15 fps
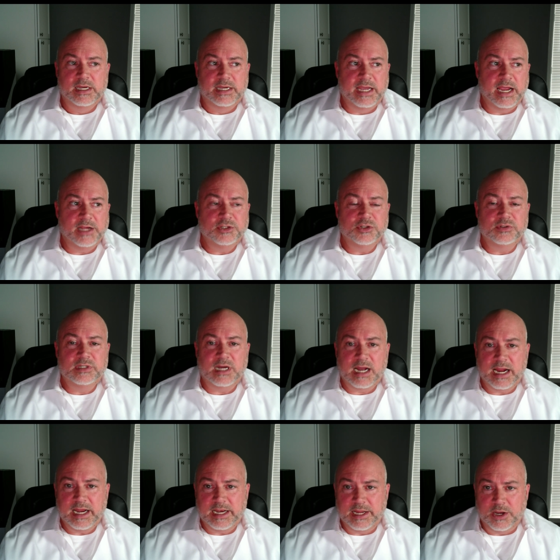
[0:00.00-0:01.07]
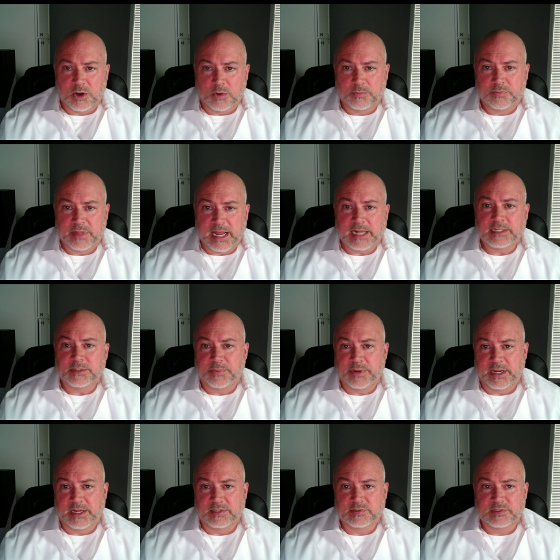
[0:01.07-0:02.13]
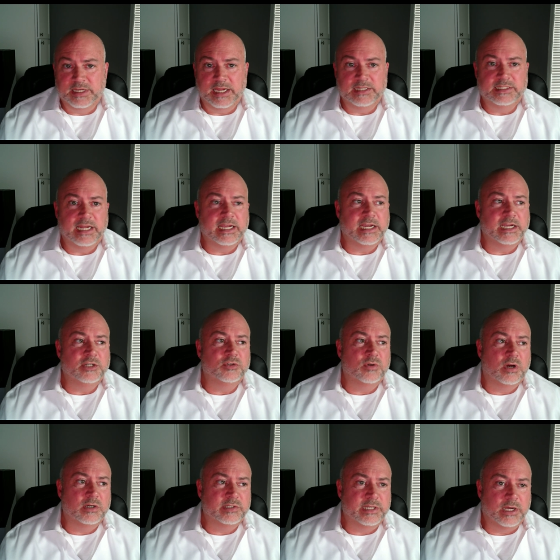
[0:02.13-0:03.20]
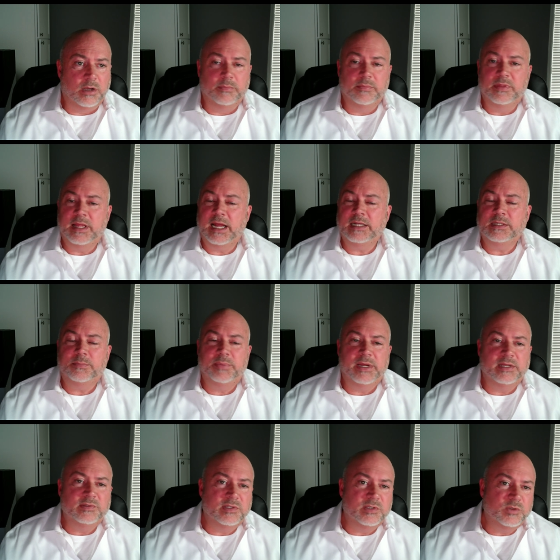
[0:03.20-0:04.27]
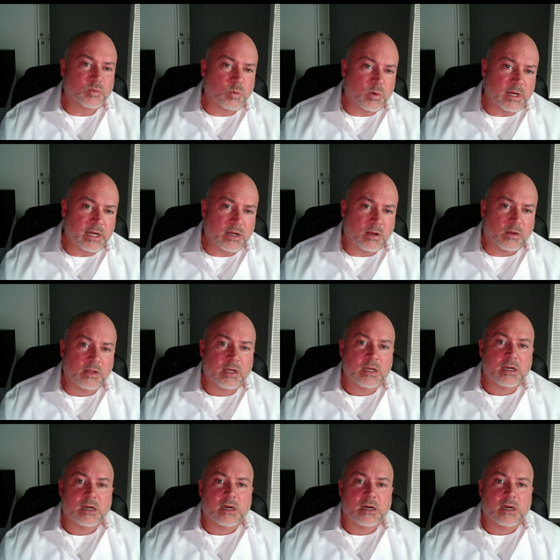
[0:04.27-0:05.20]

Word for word: Can your diet help? That depends. Can taking drugs help? That depends as well.